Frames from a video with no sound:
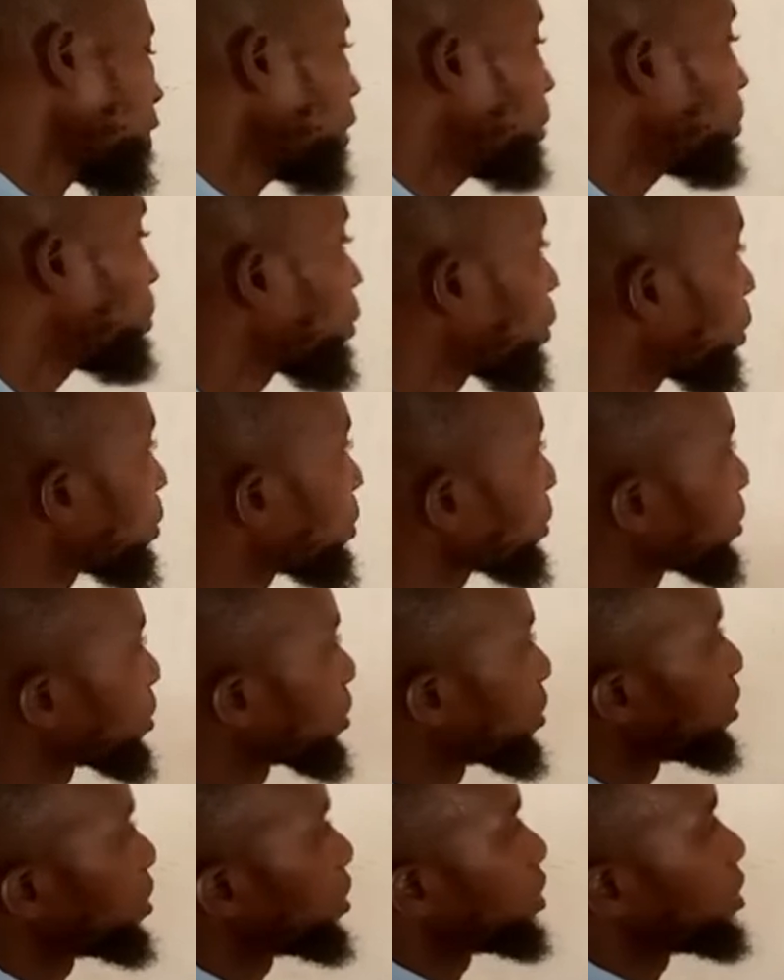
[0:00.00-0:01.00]

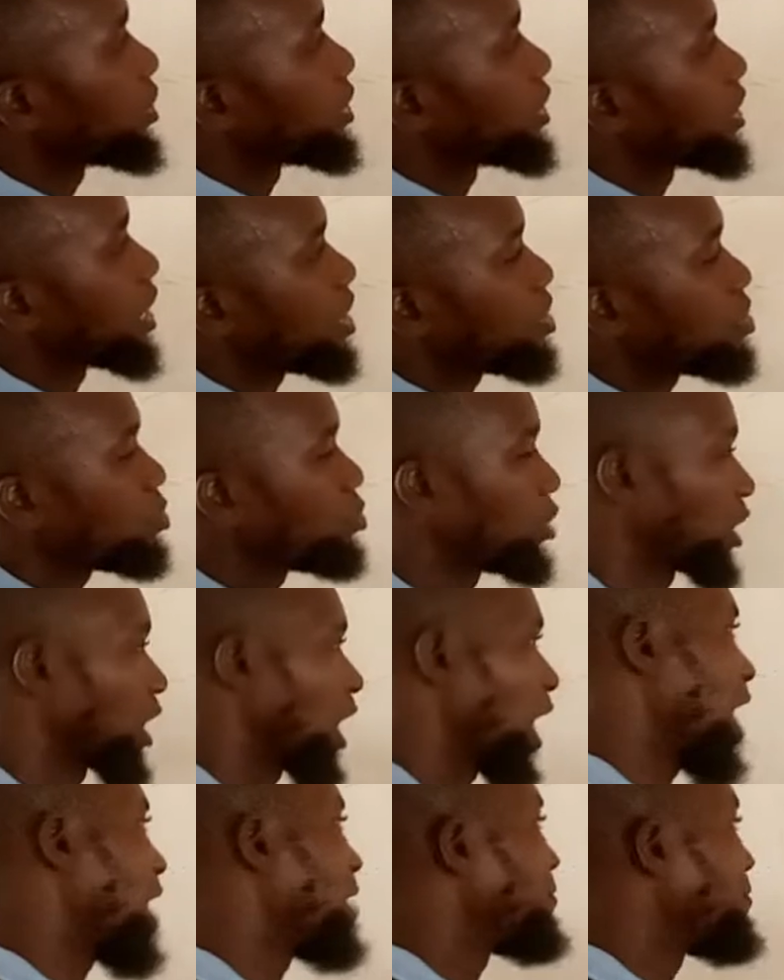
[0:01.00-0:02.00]
plus the angle which
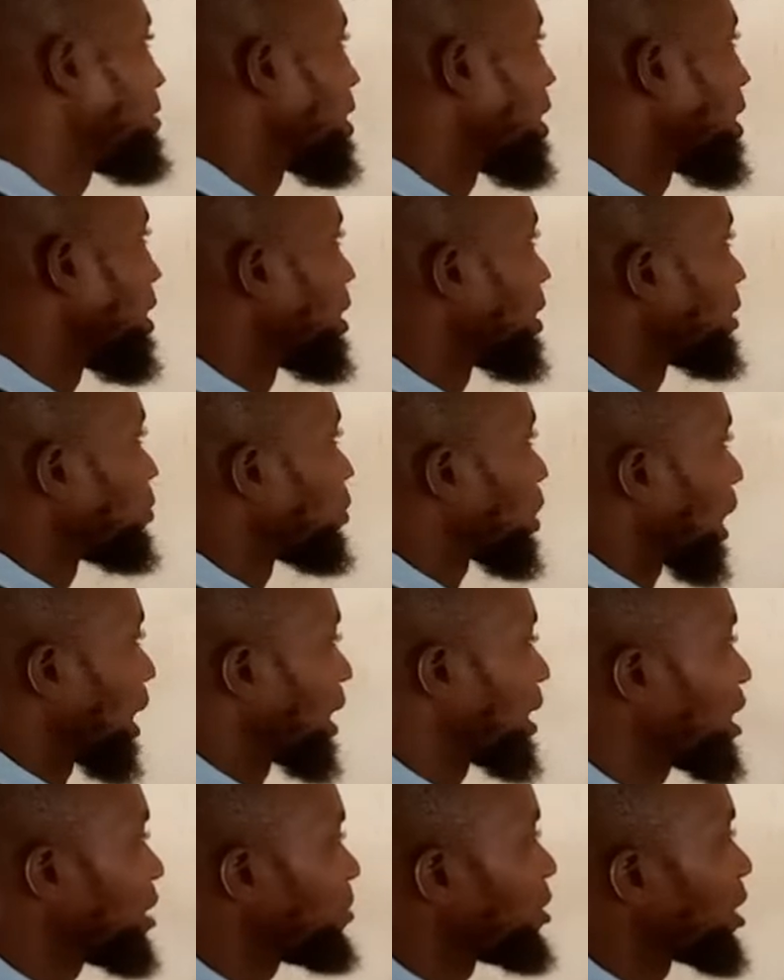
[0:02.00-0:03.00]
I have here, we
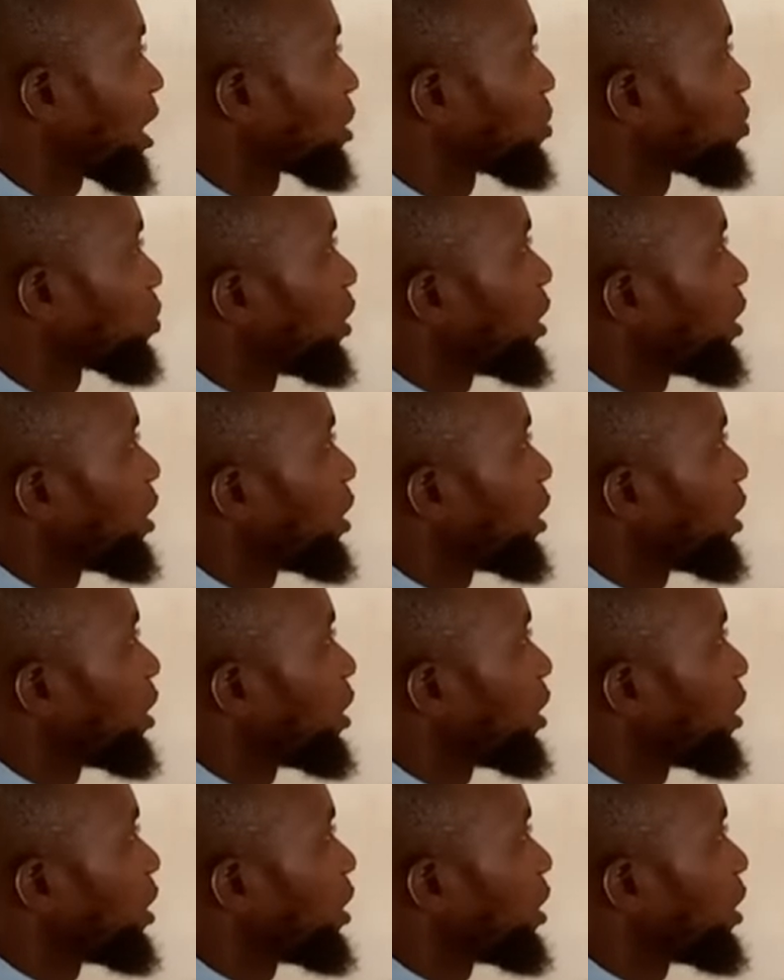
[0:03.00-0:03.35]
can name that one